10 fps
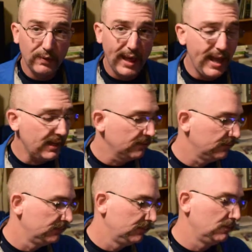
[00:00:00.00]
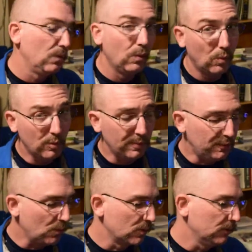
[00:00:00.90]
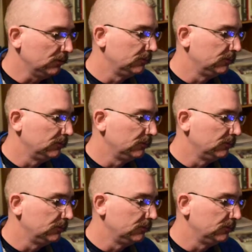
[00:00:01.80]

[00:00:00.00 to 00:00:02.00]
that, or before,